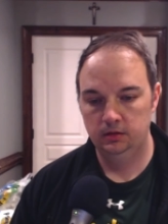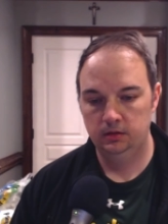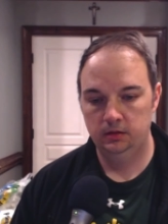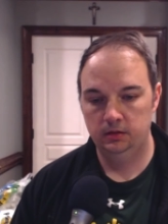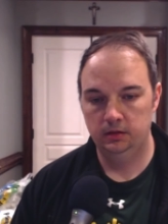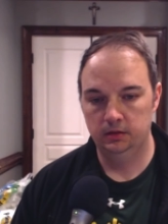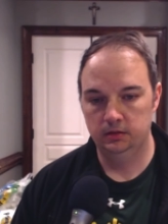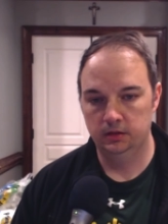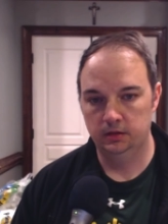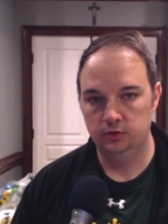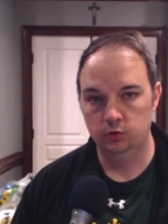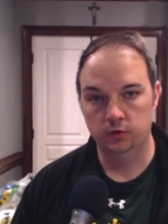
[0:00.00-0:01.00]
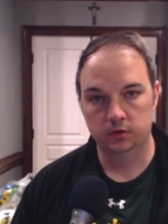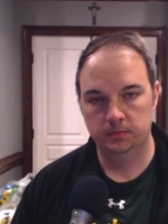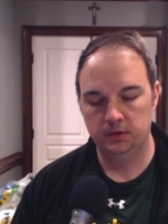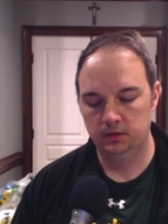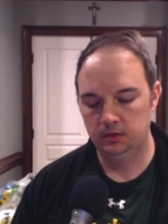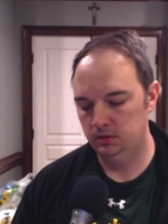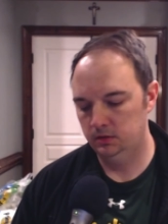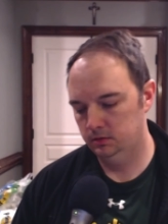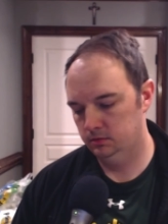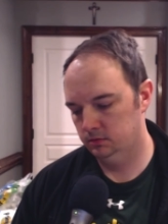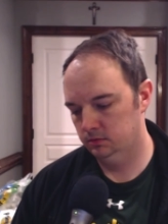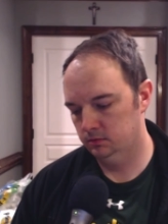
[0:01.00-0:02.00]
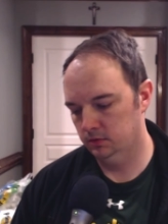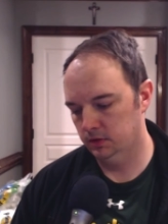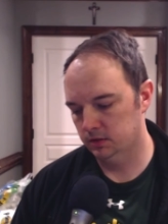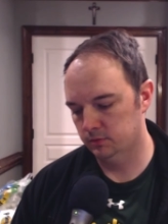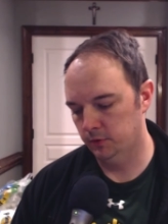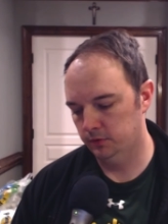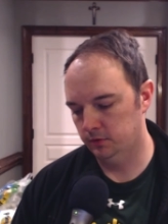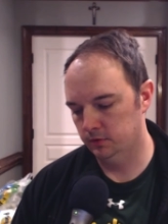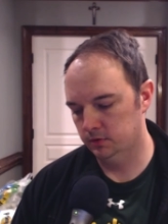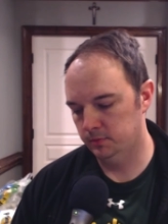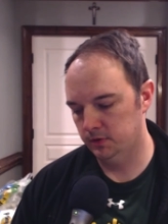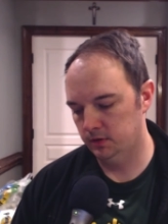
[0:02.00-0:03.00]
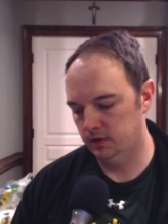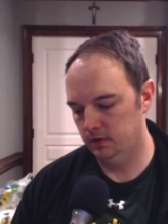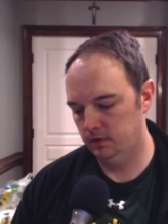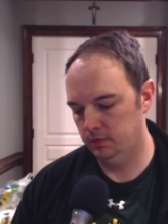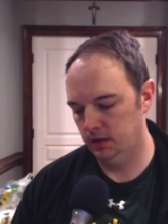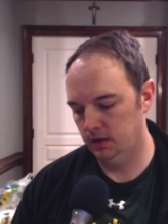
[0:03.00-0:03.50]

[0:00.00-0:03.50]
It is a USB, well, it has both USB plug